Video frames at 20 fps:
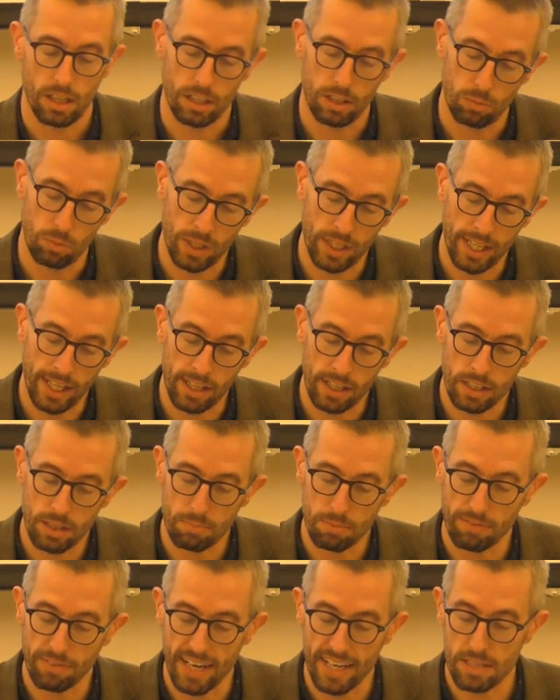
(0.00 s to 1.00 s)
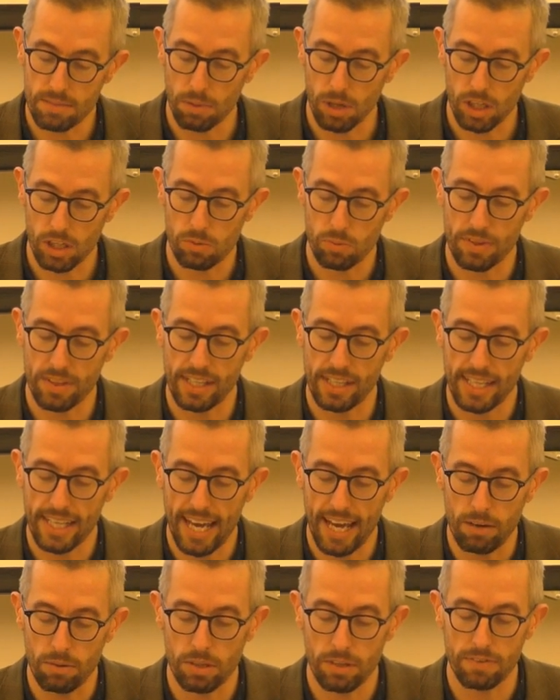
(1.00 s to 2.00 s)
On the one hand, it provides Marx with an
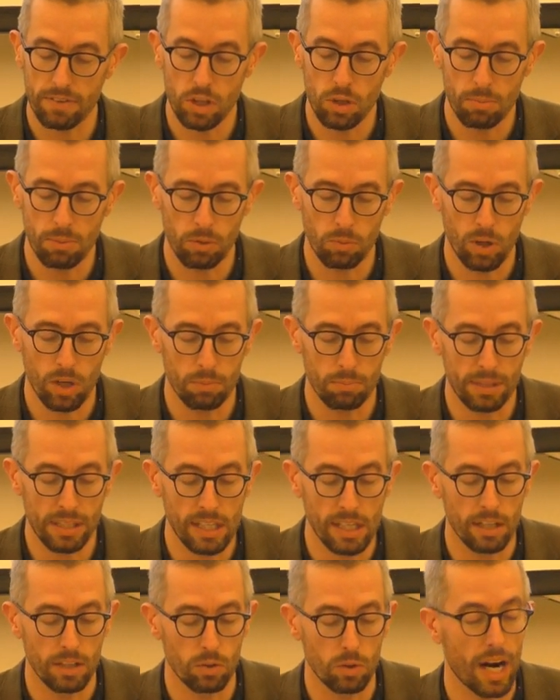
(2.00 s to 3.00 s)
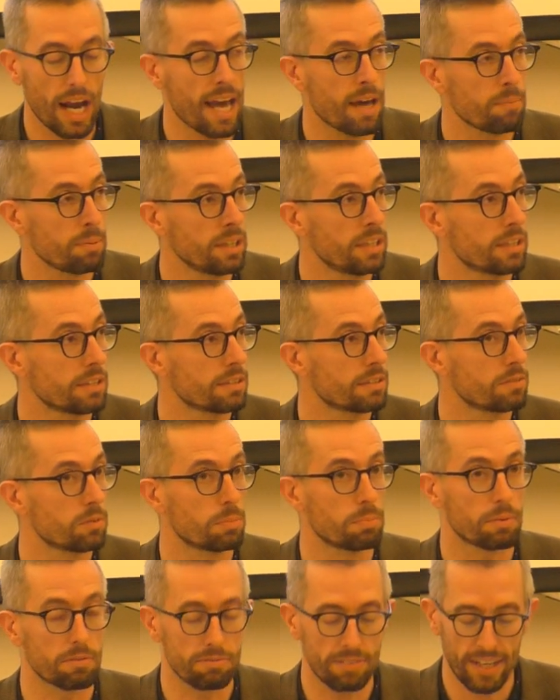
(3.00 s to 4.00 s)
account of human well-being or happiness or
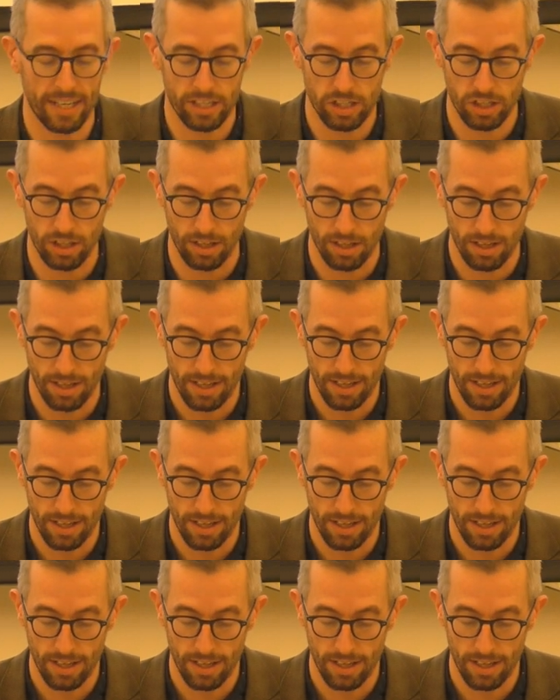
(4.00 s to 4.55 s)
perfection.